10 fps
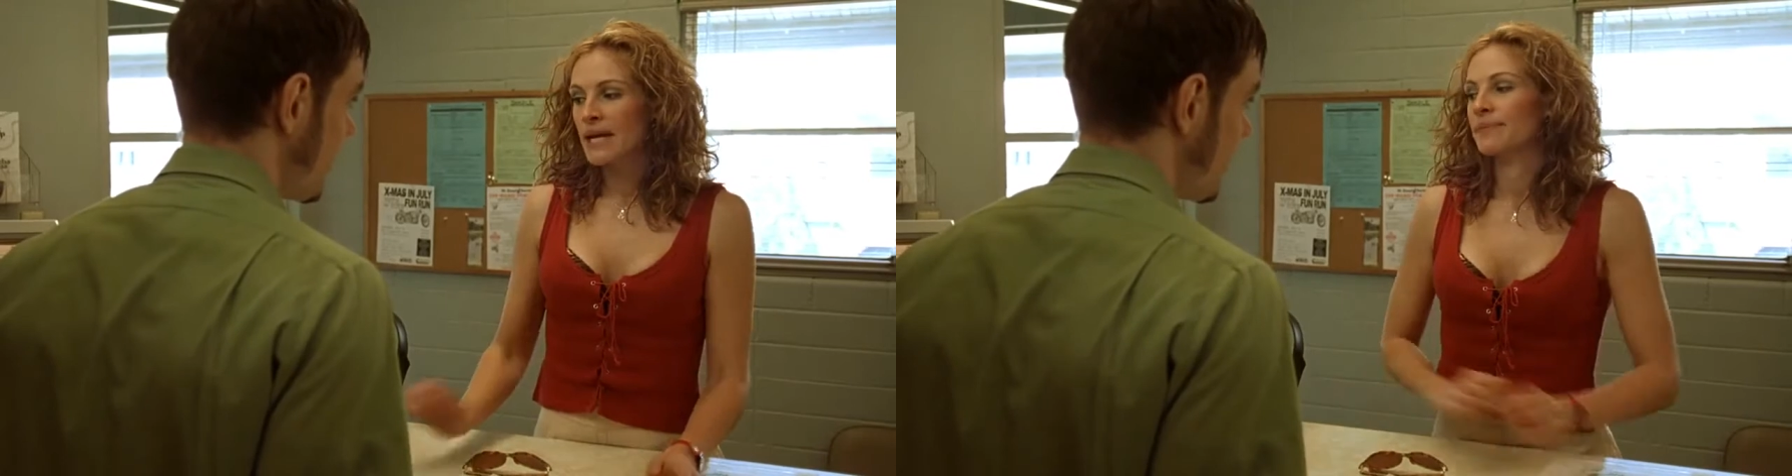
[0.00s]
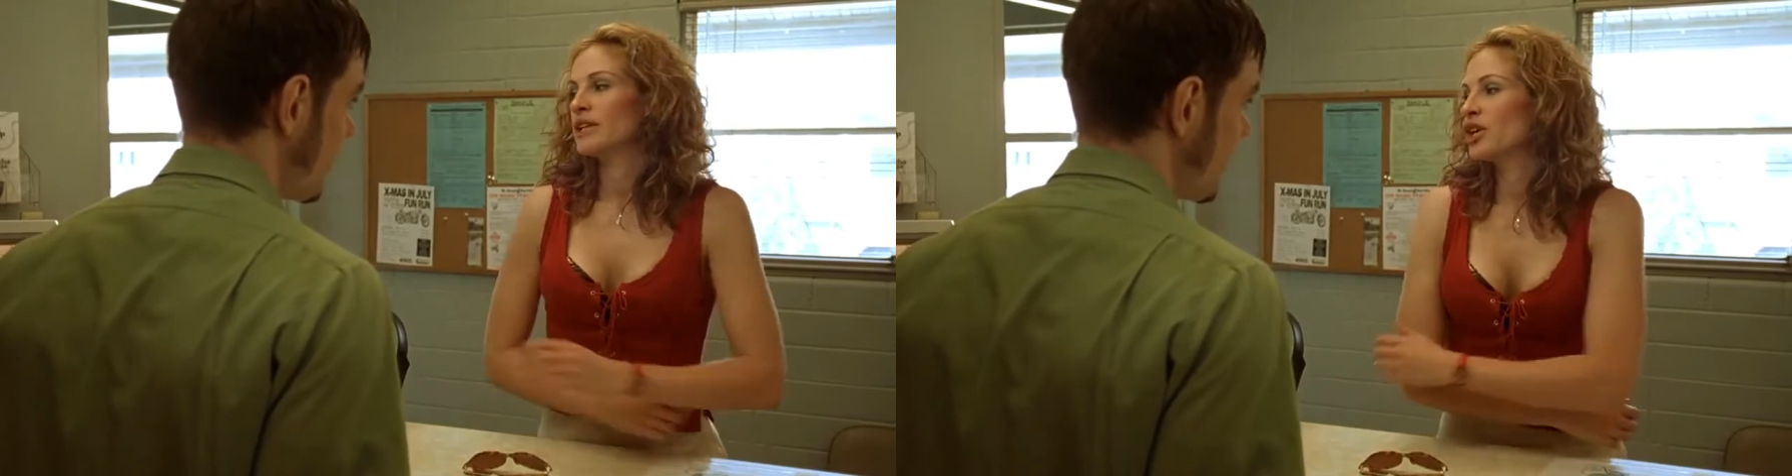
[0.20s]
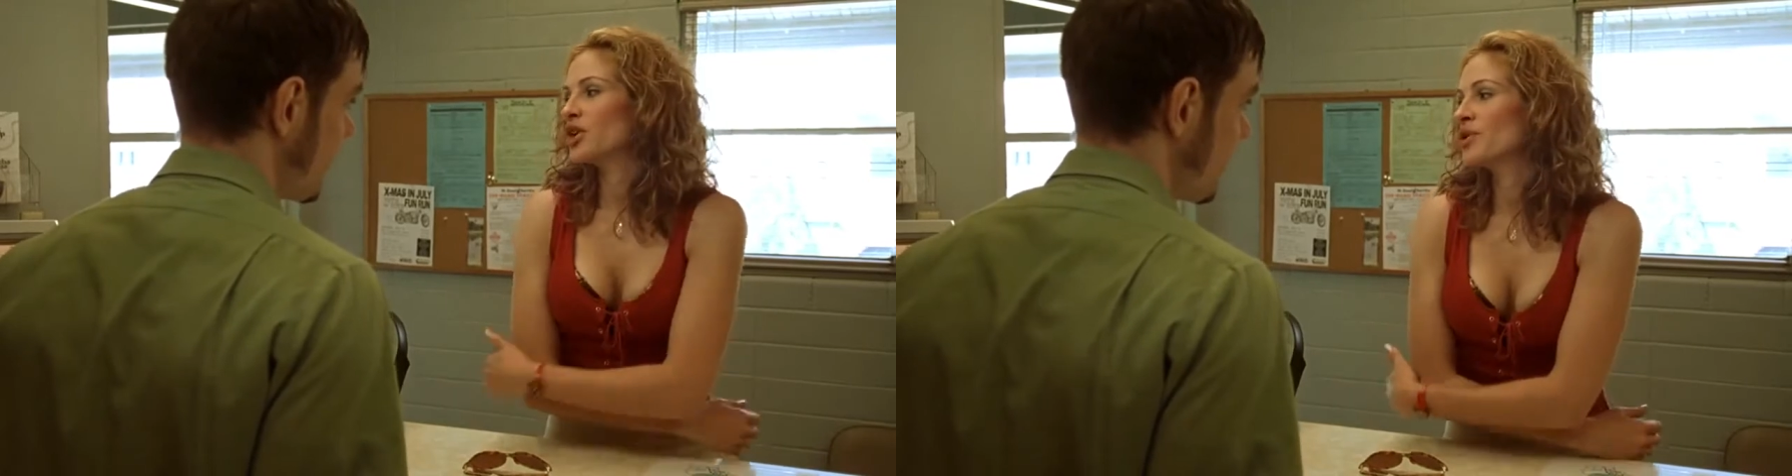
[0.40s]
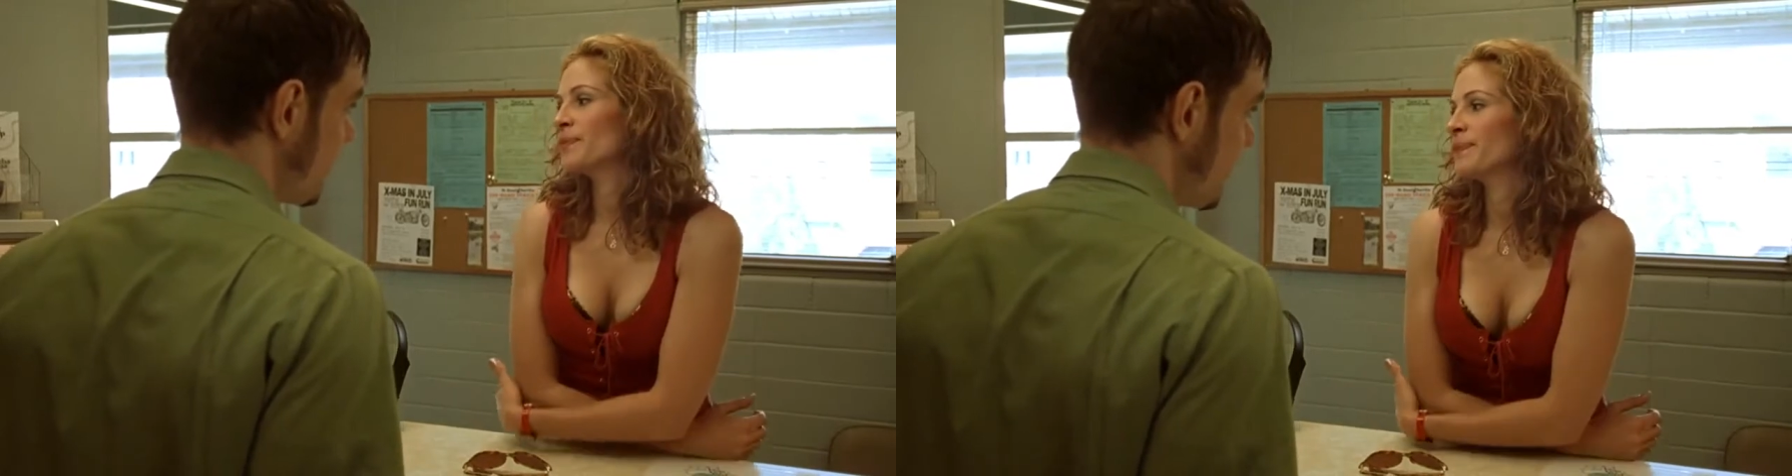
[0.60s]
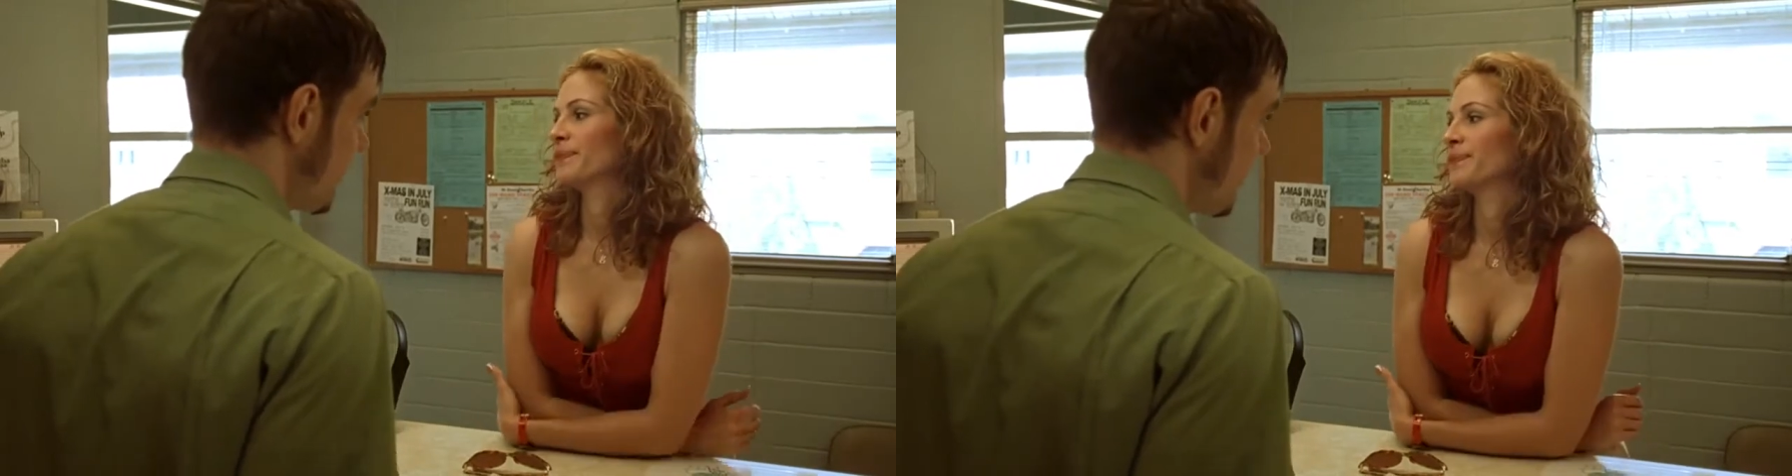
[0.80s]
you know,
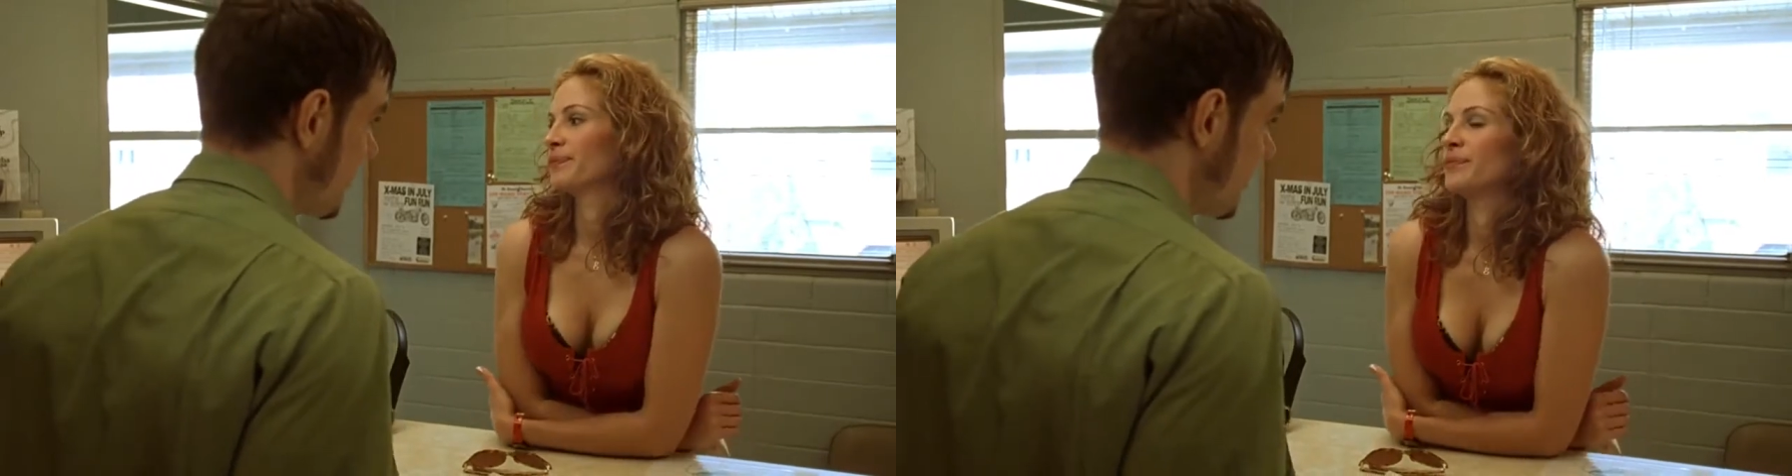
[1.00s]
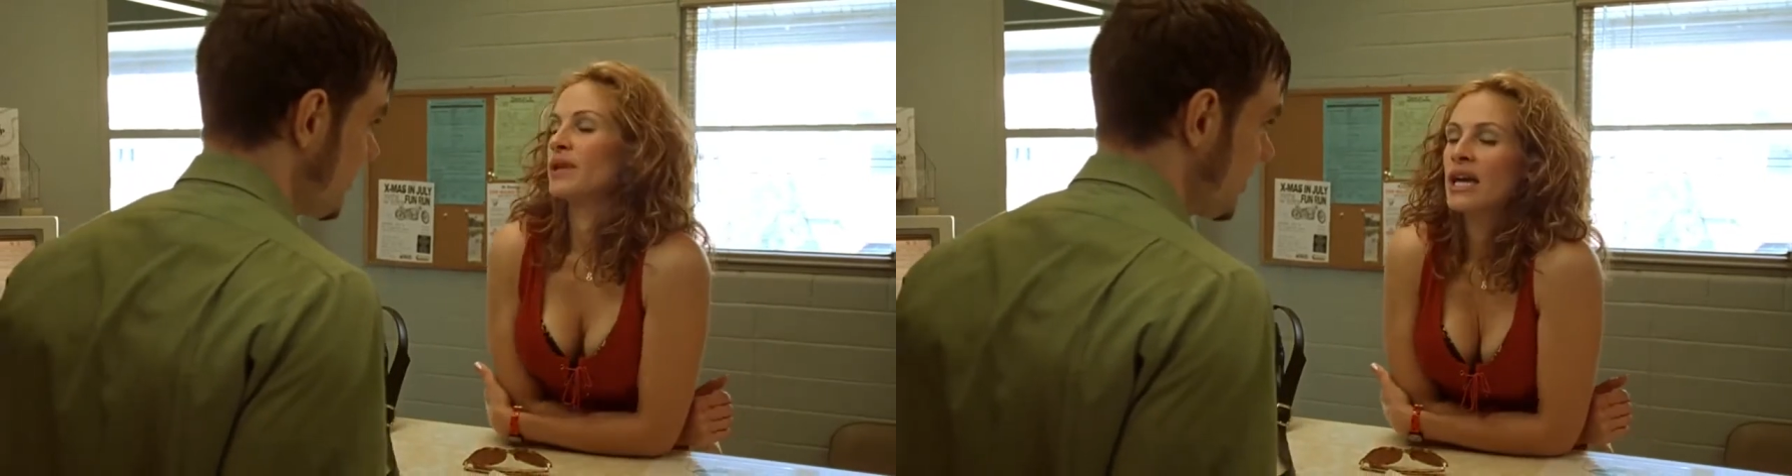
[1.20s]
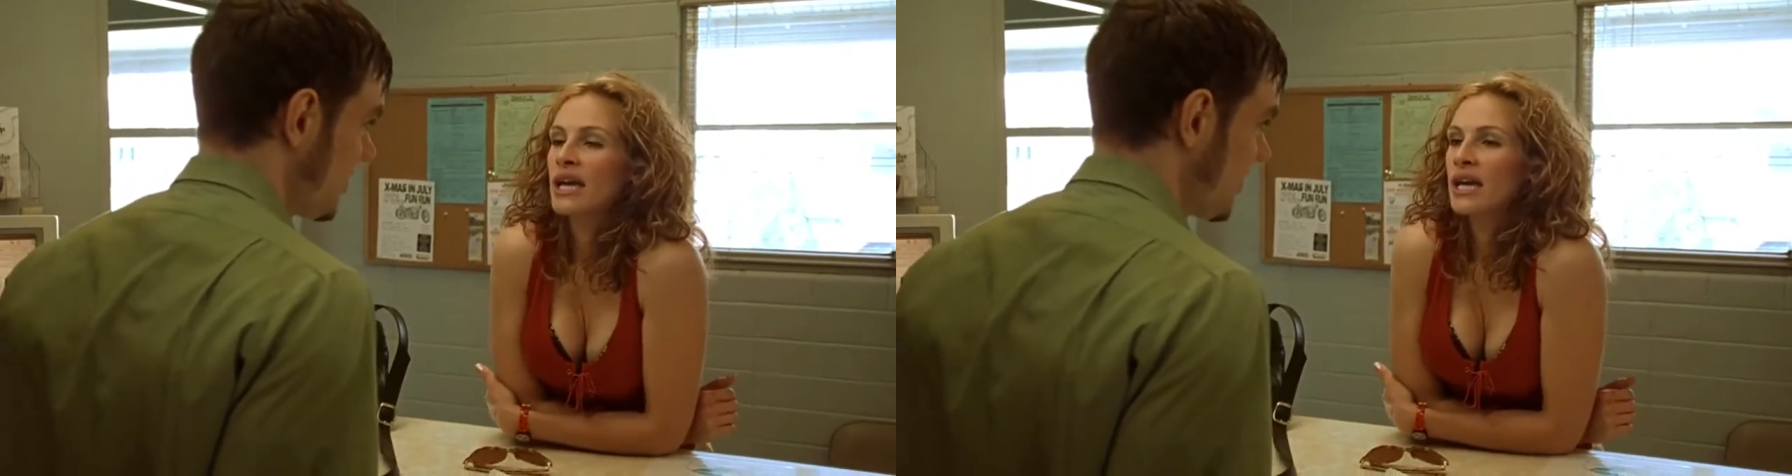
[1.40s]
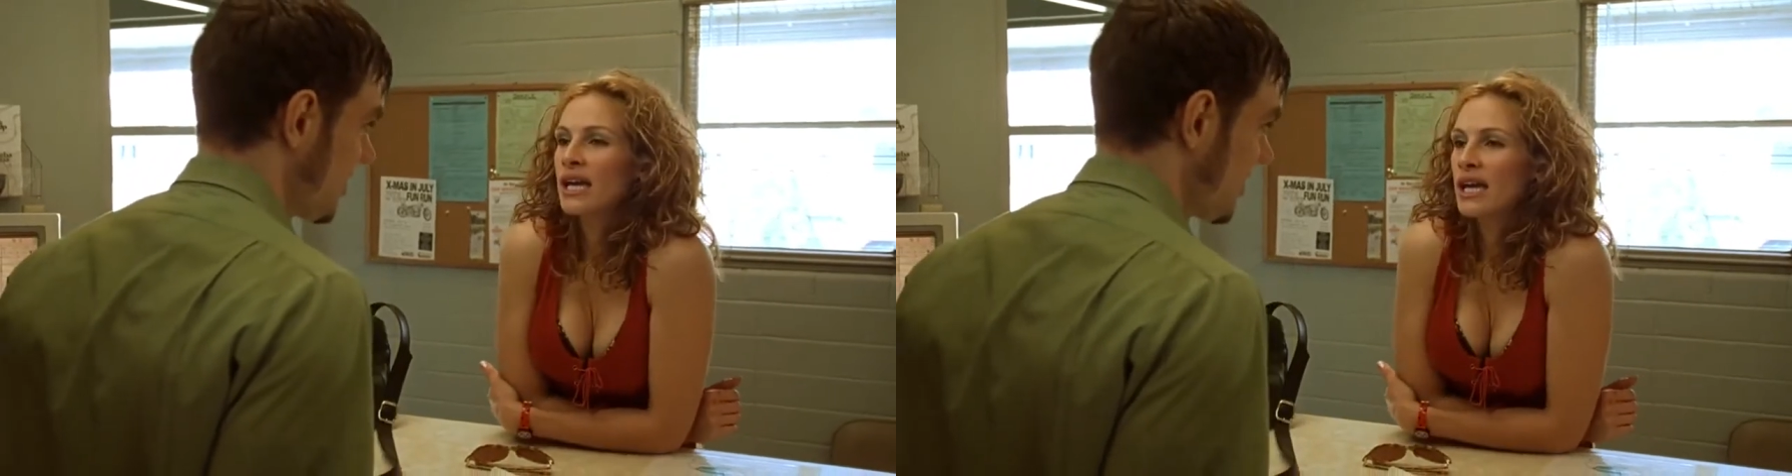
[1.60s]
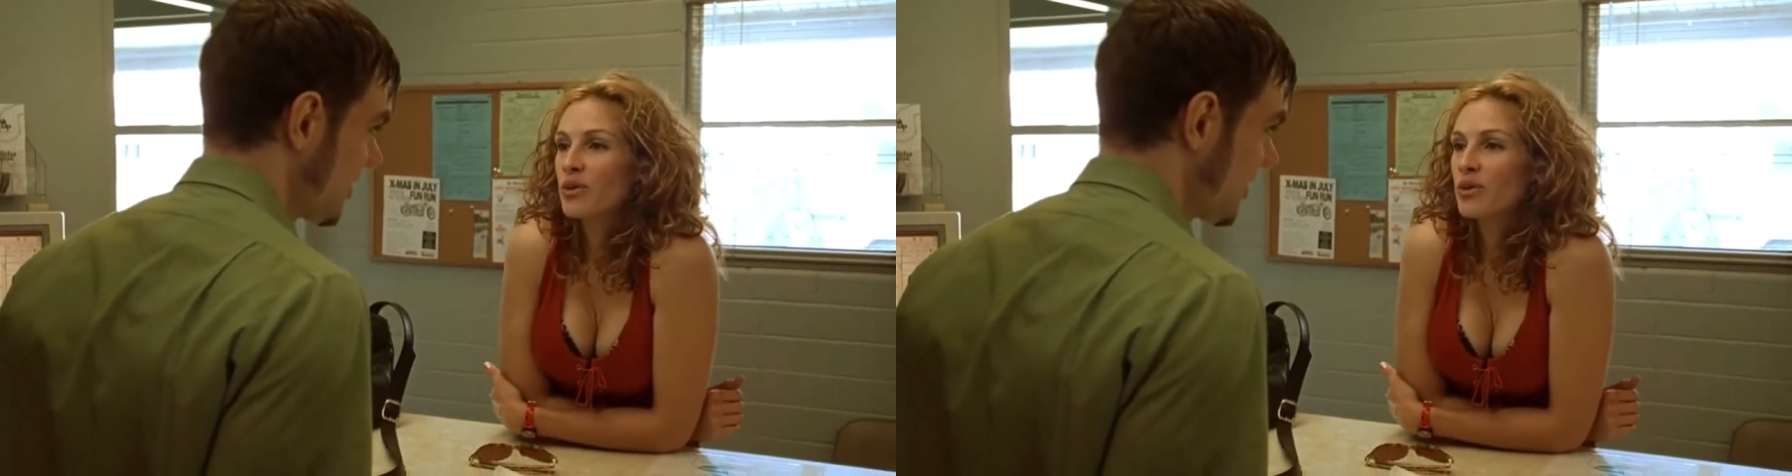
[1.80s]
it